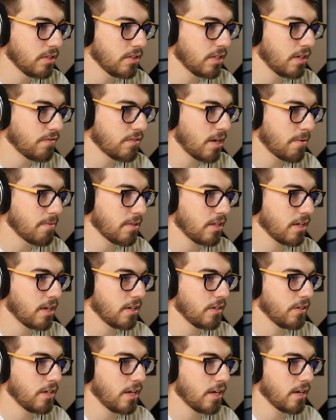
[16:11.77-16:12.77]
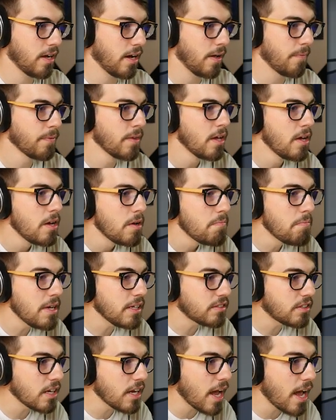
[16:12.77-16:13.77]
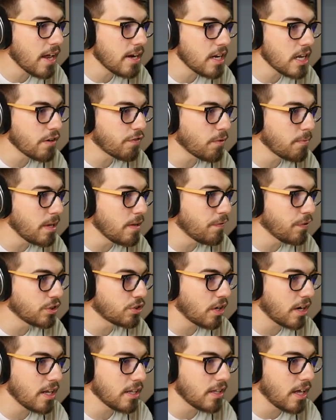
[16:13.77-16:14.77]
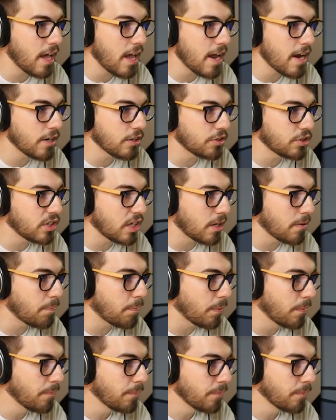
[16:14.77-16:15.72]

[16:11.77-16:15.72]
didn't have time to click on the dead guy. Missing ending from infiltrating the airship?